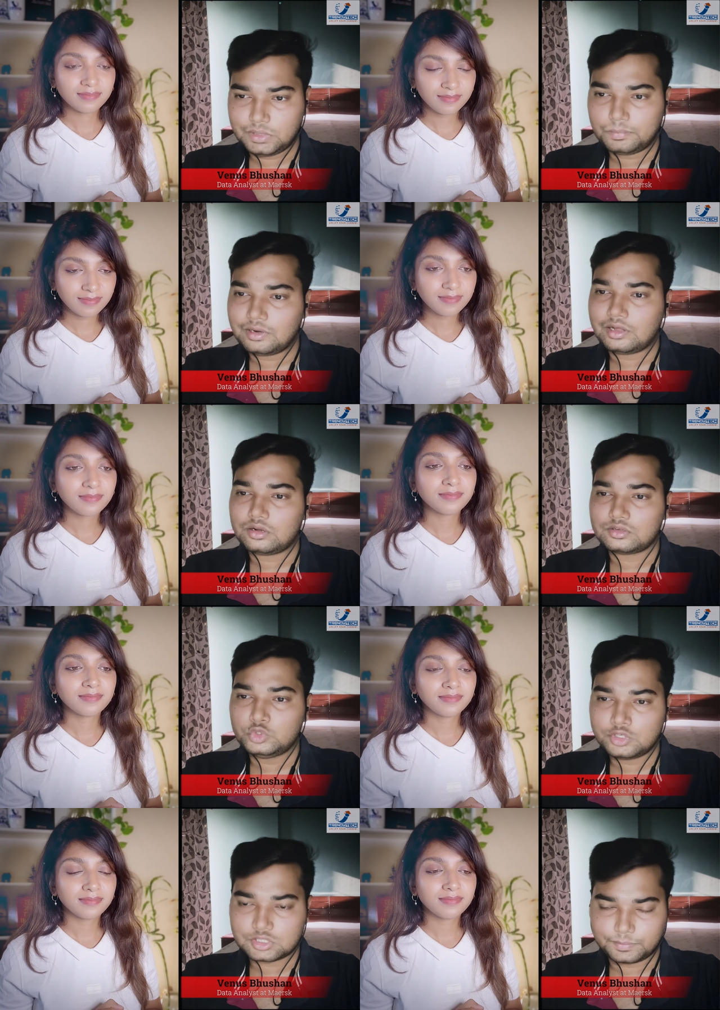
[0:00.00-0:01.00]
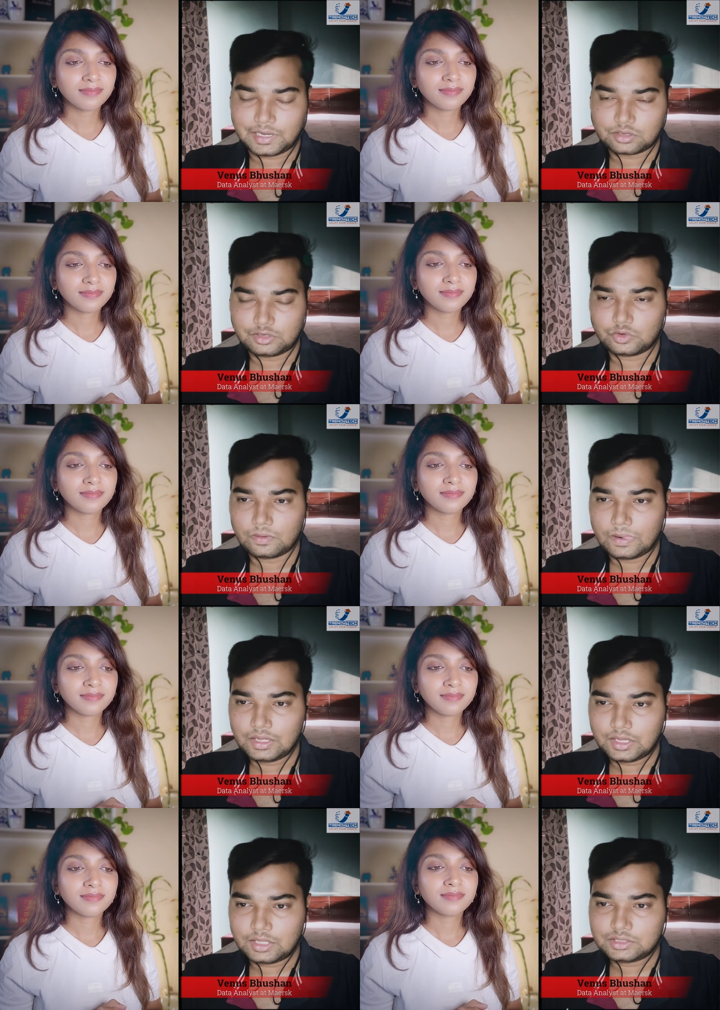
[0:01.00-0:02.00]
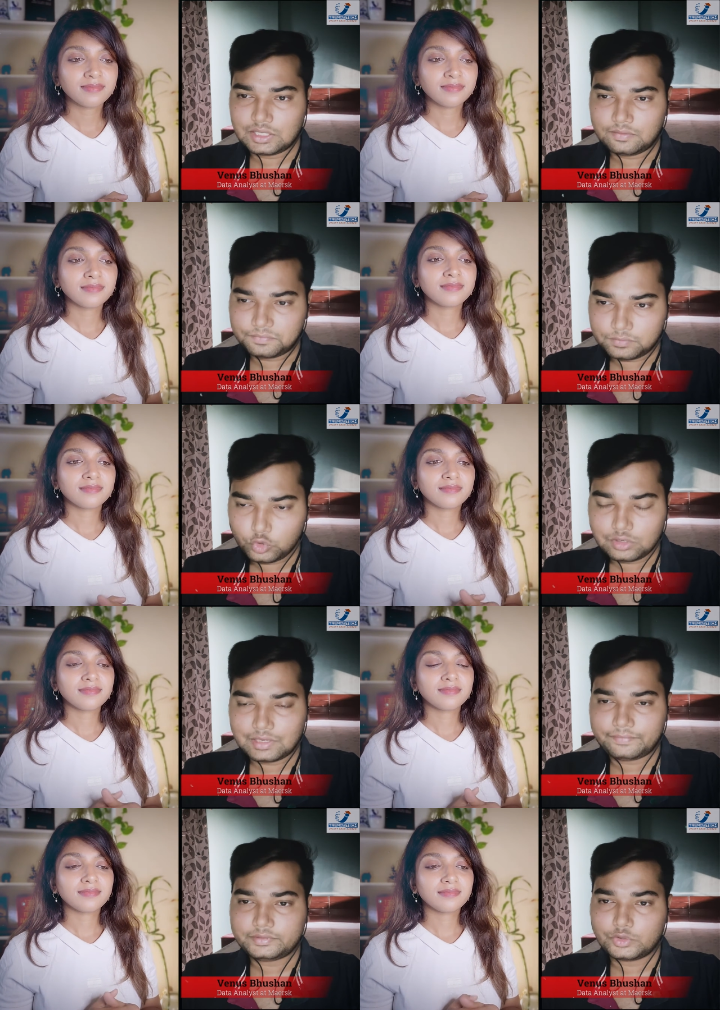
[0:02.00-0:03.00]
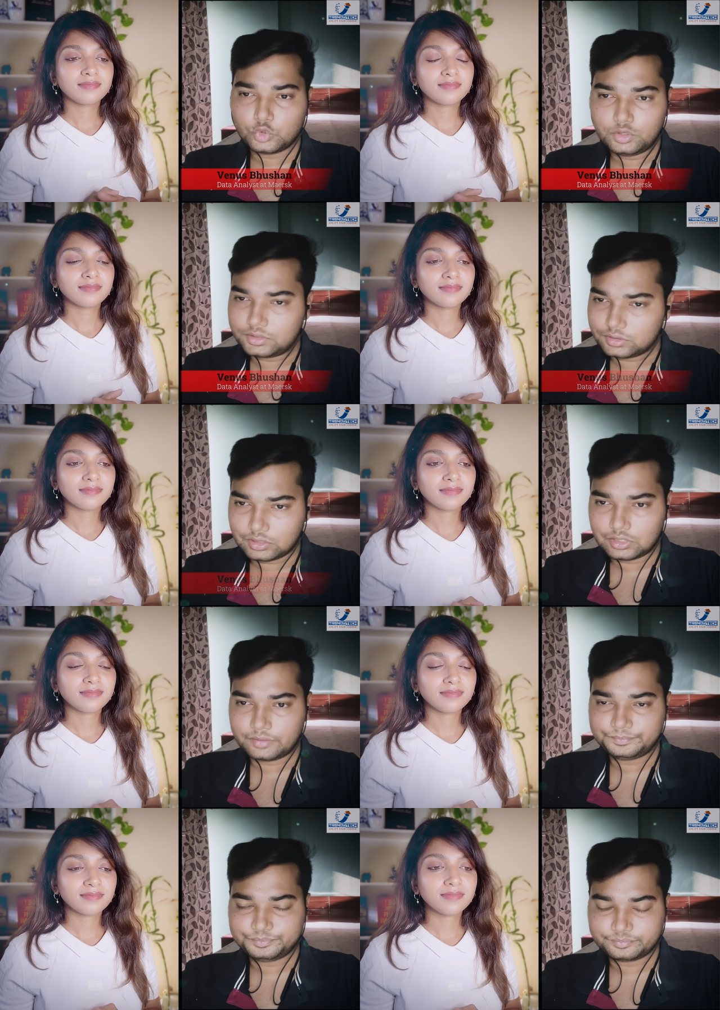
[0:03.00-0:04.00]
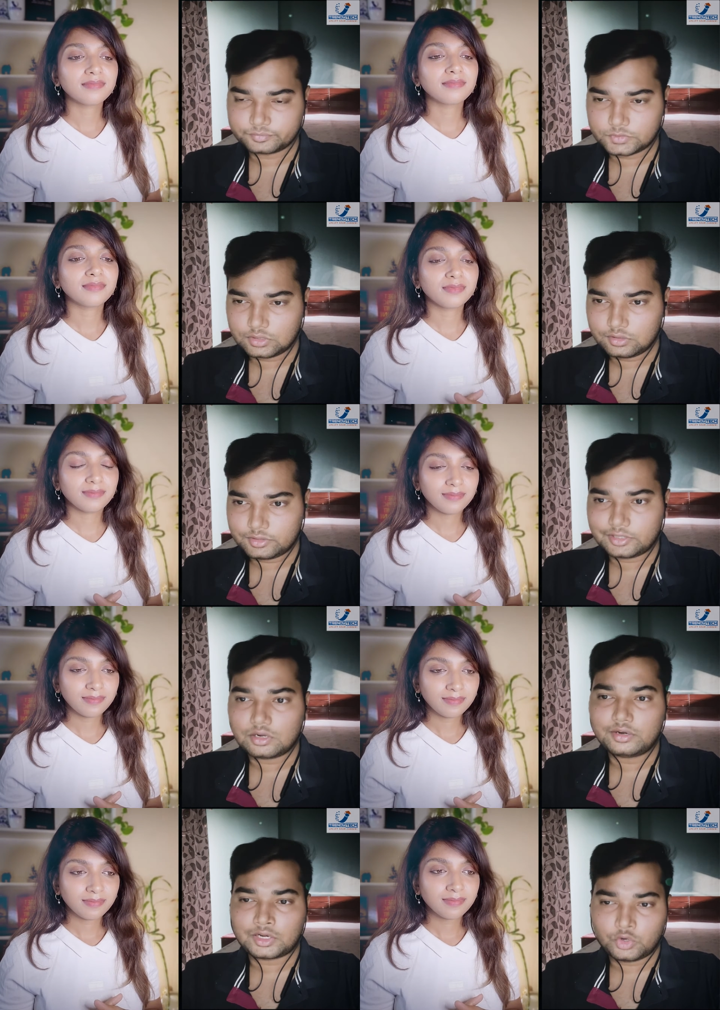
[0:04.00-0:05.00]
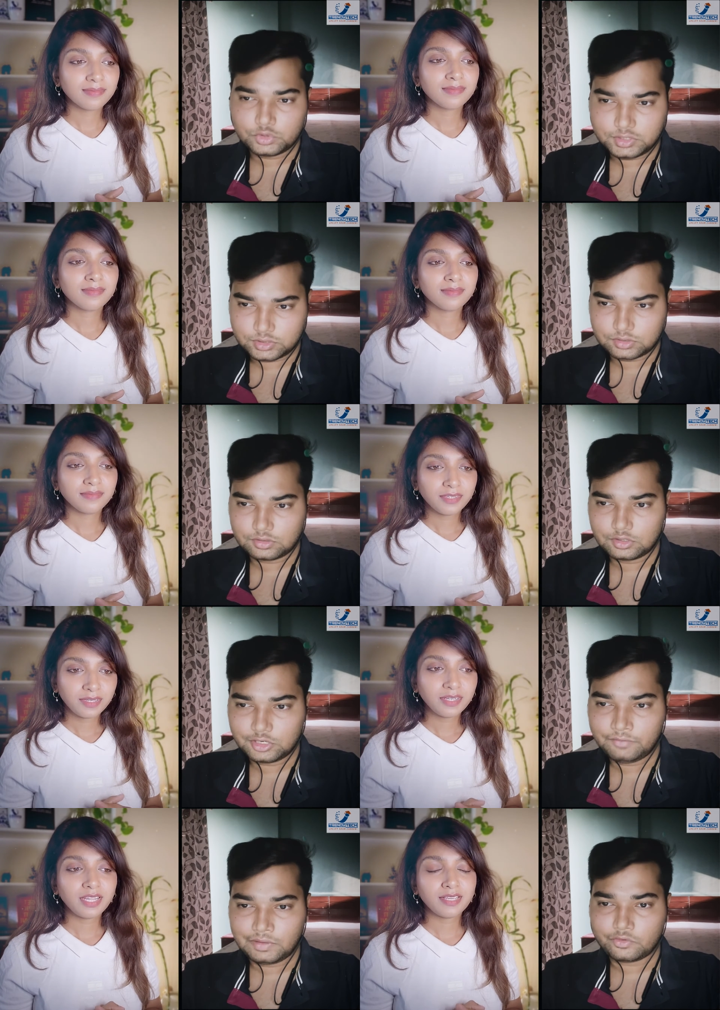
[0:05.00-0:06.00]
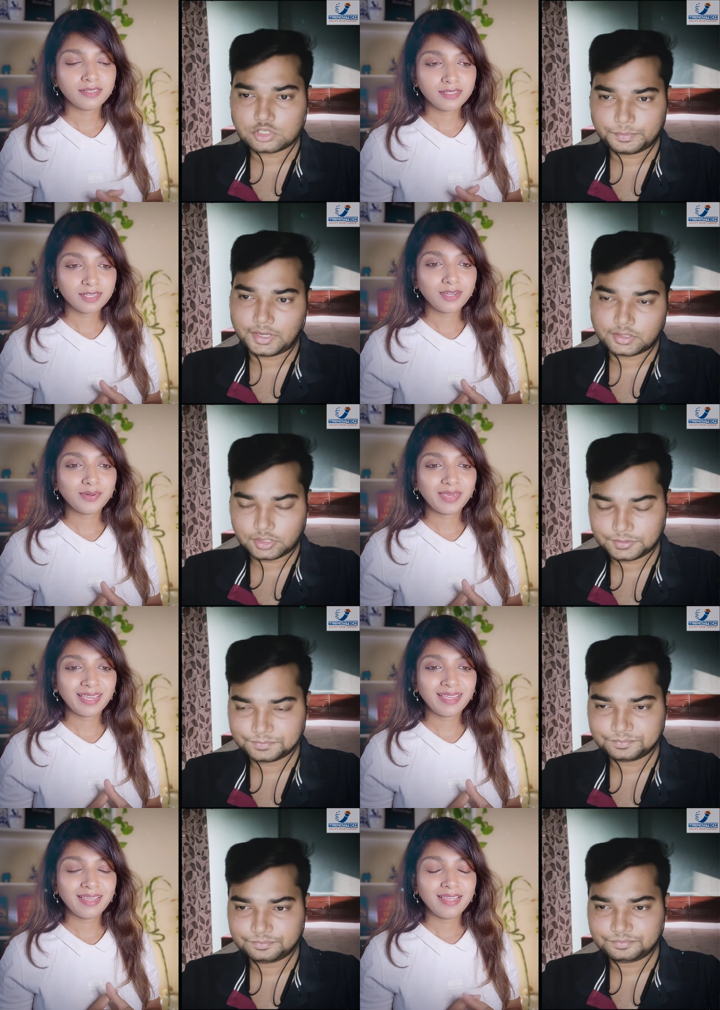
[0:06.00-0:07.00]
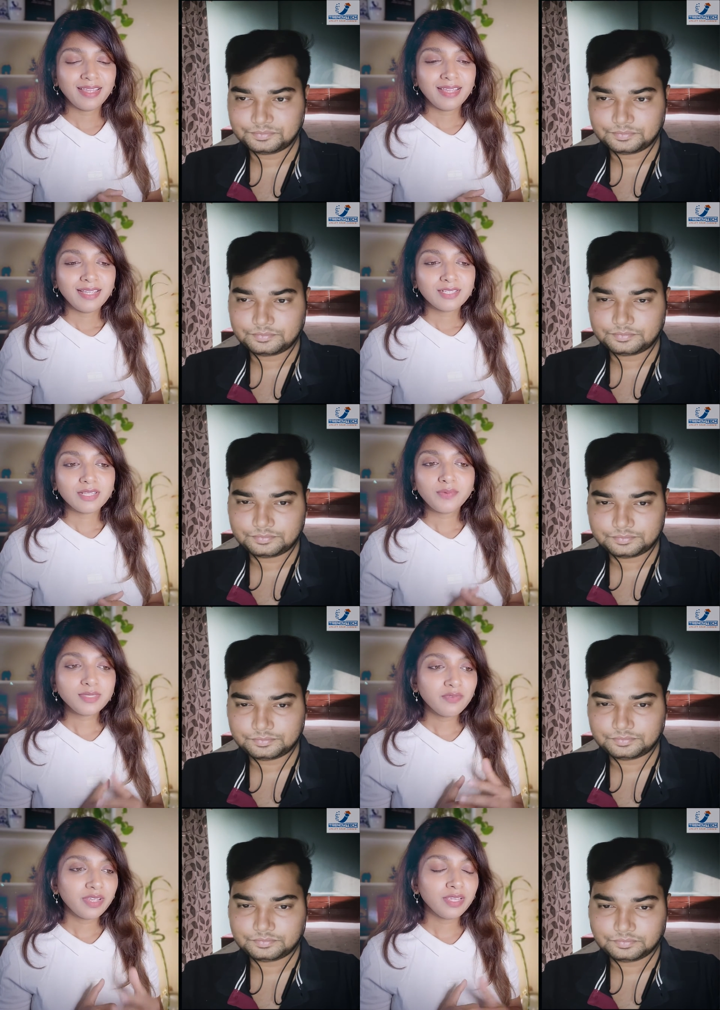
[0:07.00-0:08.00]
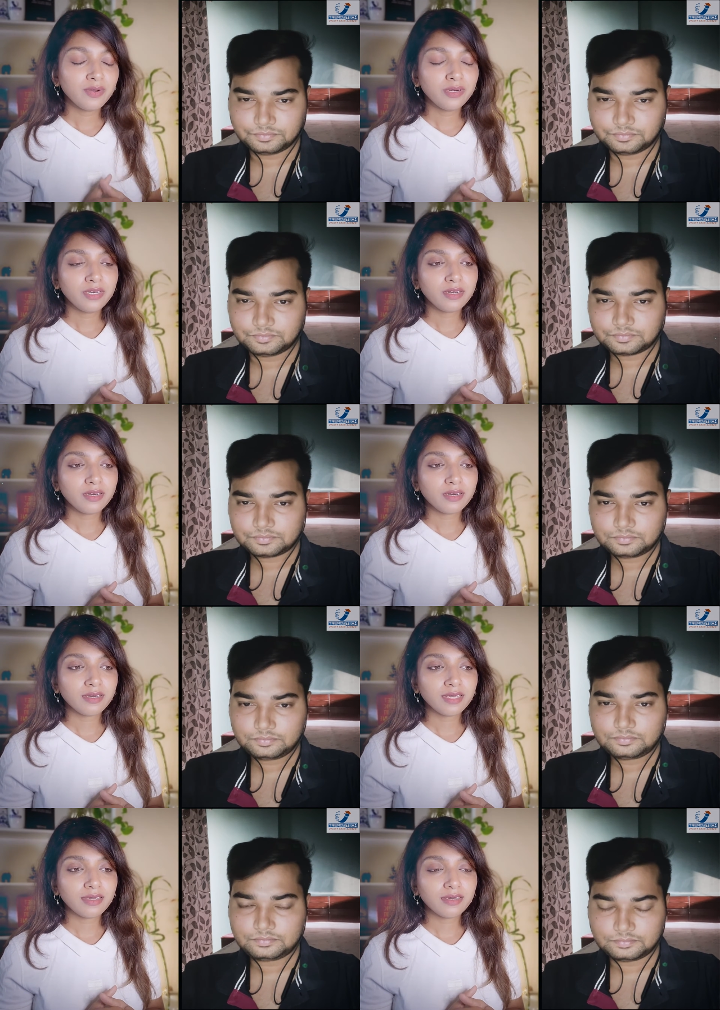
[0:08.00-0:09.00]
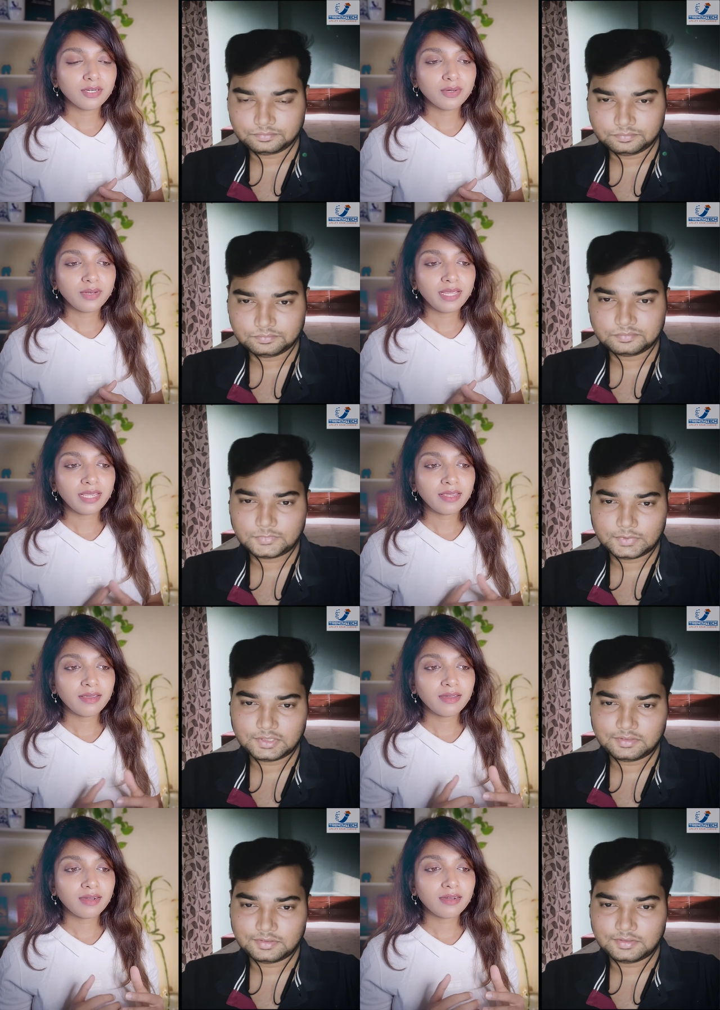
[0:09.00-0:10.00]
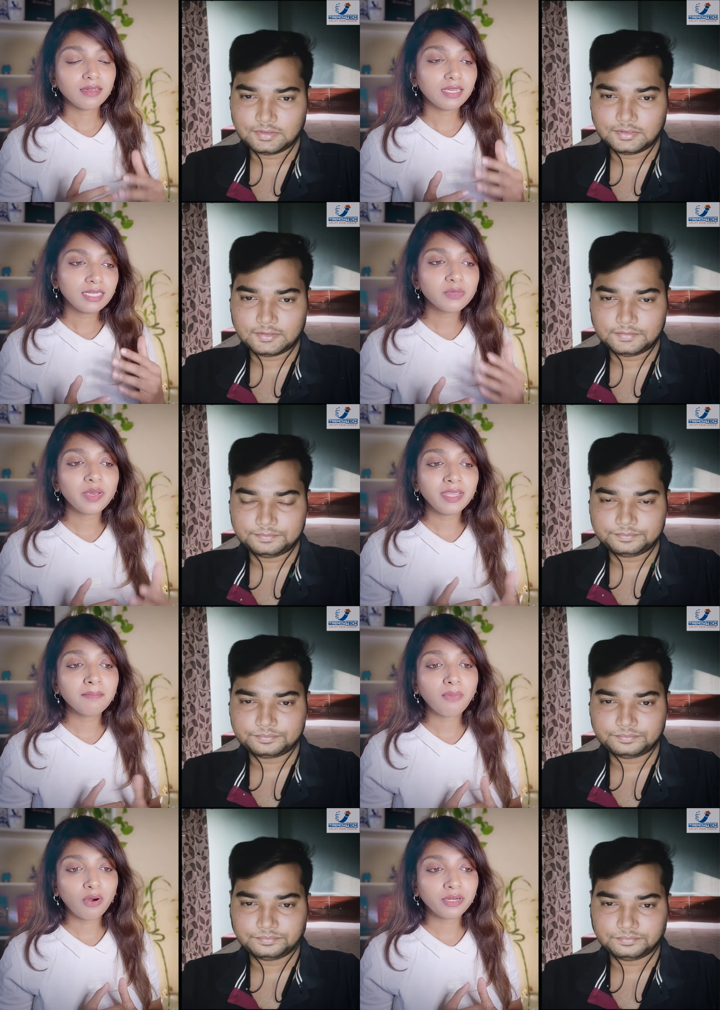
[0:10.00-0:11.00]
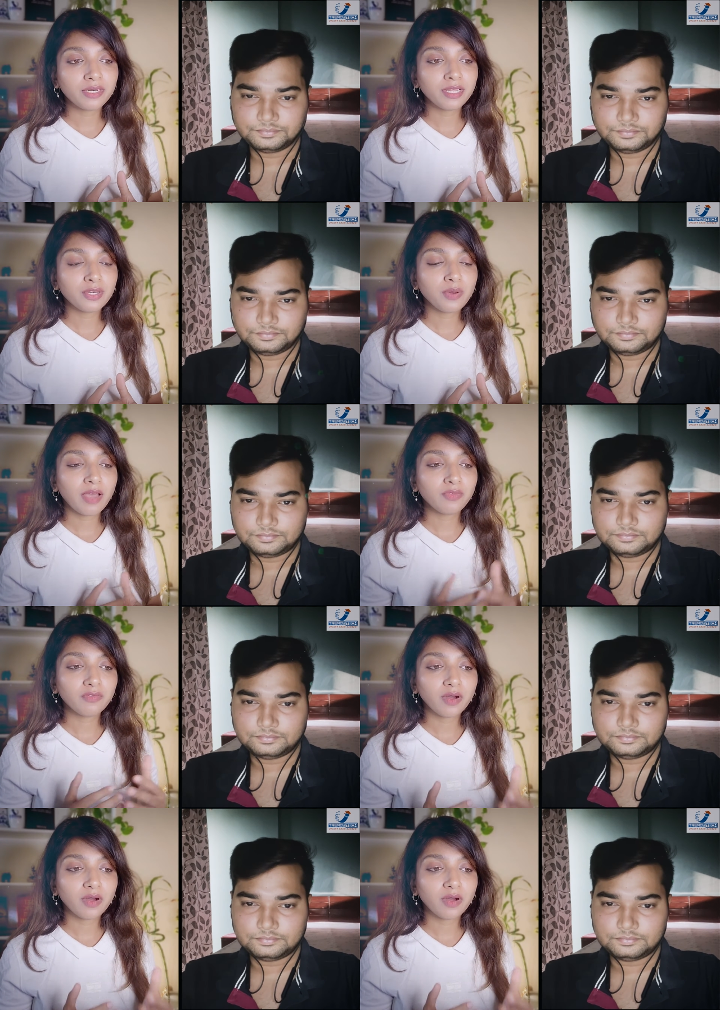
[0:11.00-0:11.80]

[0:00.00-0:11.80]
Speaker 1: people are using Spark now and they have, you know, left the old uh, technologies in
Speaker 2: favor of Spark. Okay. So that was a very good, uh, you know, like uh, it's very important that you have the